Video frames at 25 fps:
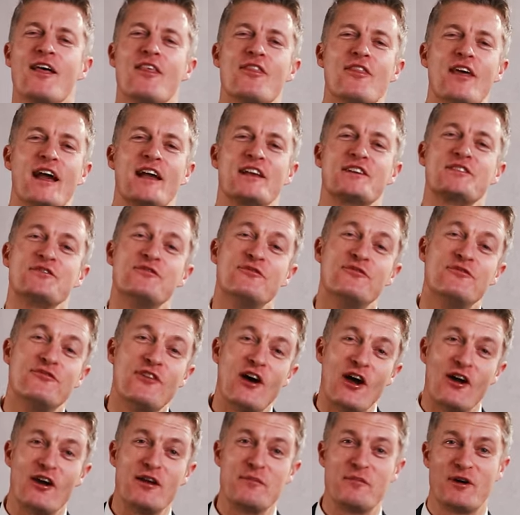Thanks
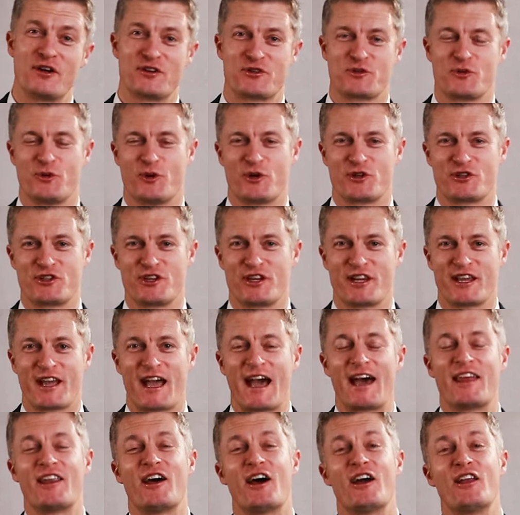very much for watching,
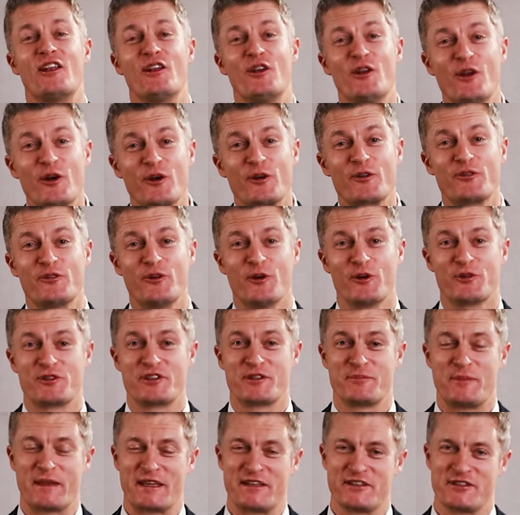and I look forward to
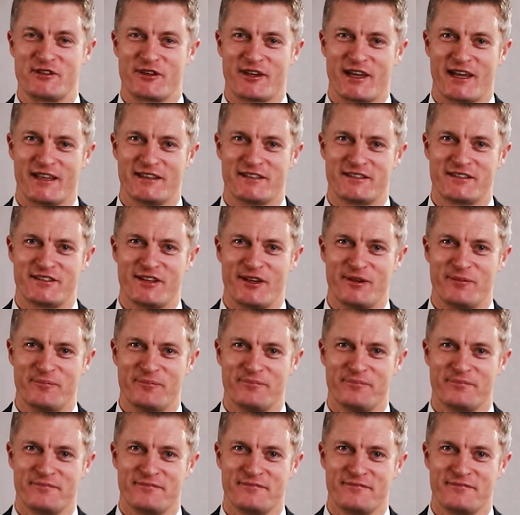speaking to you again soon.